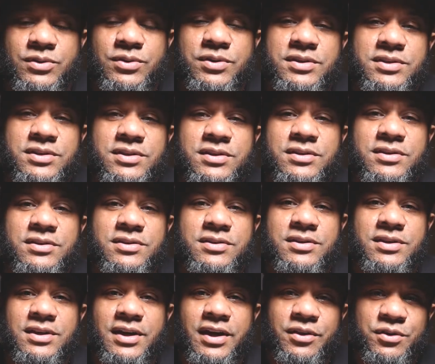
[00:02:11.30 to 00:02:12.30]
this is
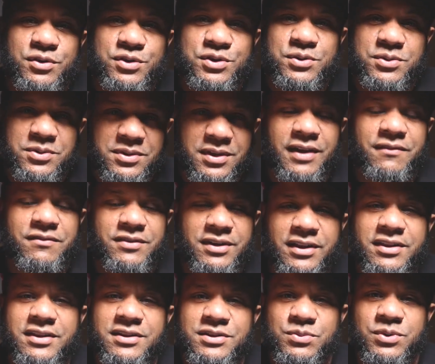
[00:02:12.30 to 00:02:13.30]
the other shoe that I've
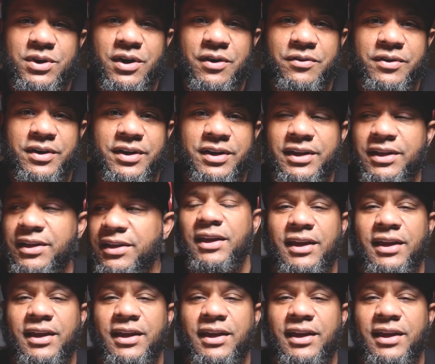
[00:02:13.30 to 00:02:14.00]
done this one already.